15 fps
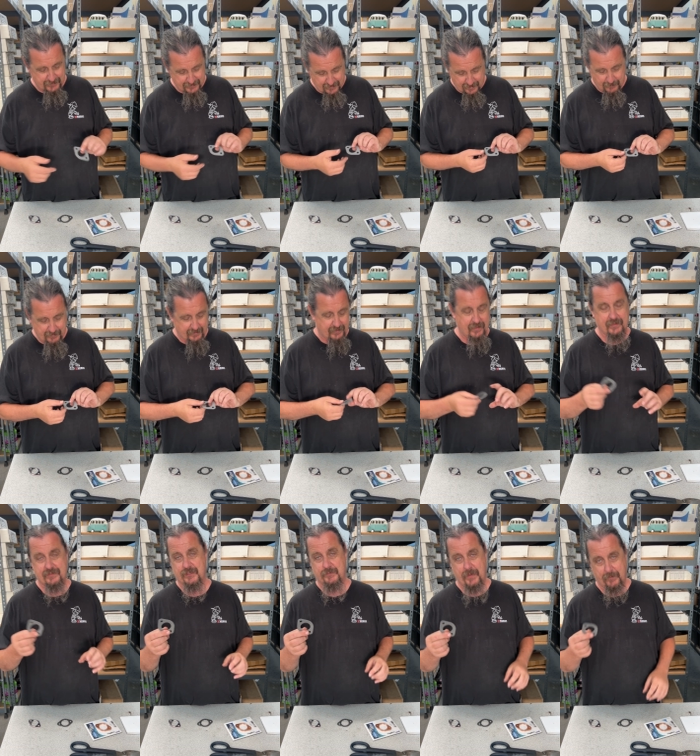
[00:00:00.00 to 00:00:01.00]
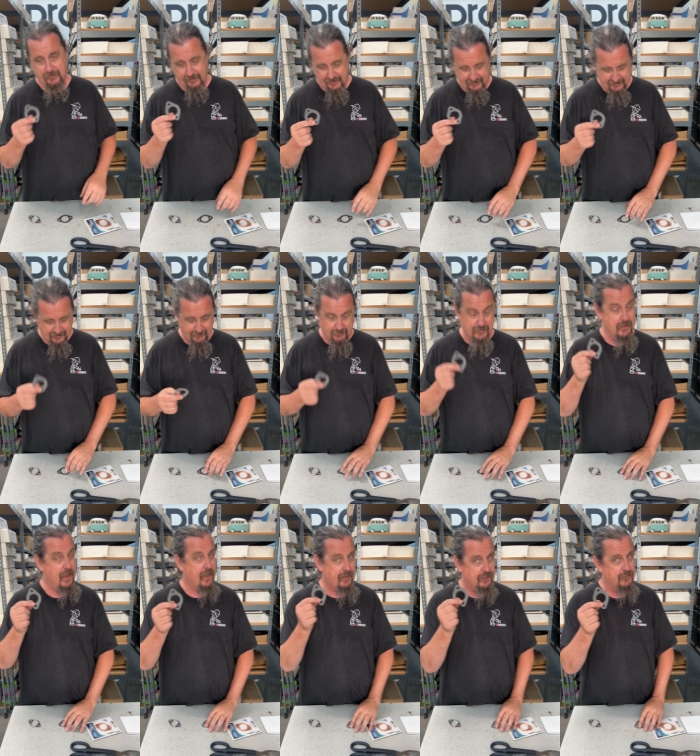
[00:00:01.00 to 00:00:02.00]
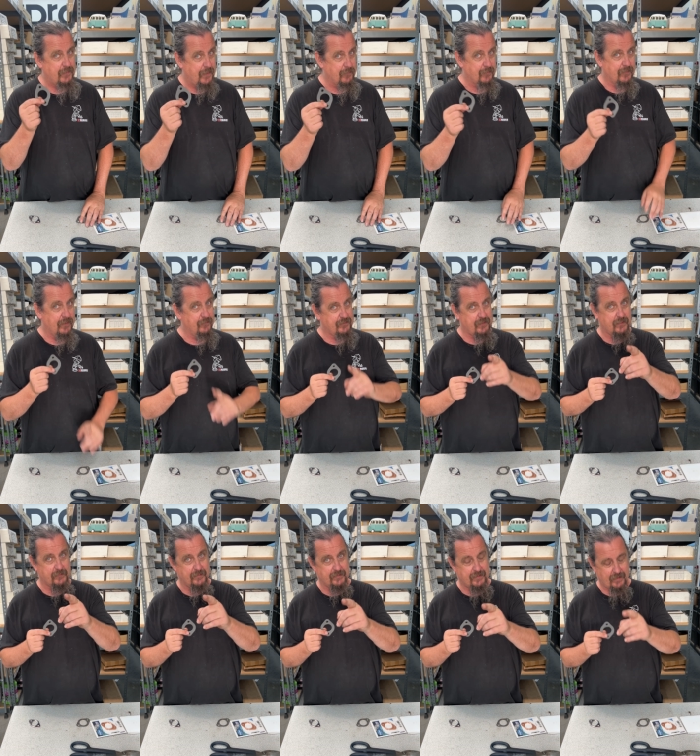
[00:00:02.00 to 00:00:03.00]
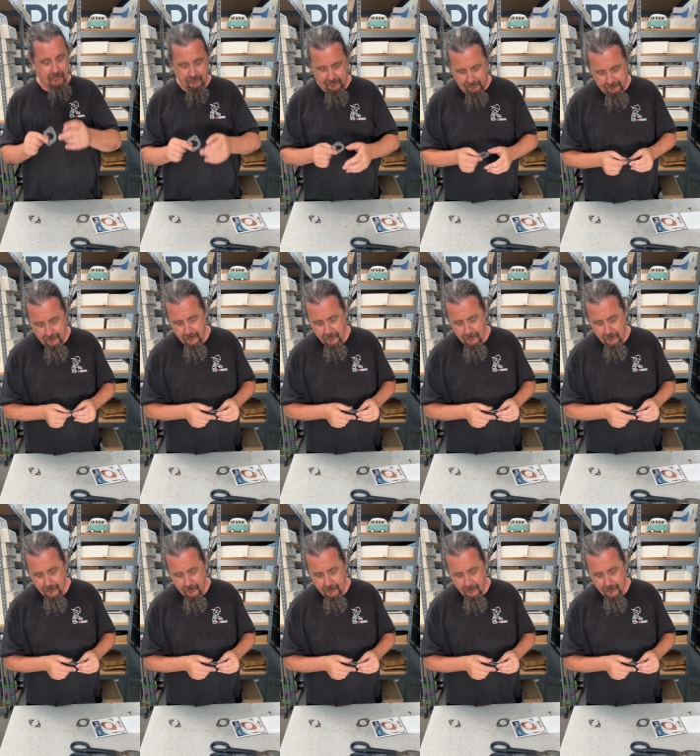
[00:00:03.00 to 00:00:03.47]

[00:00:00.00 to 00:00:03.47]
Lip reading: Now, I'm going to cut this paper gasket. We're not going to need paper, right? We talked about that. Okay.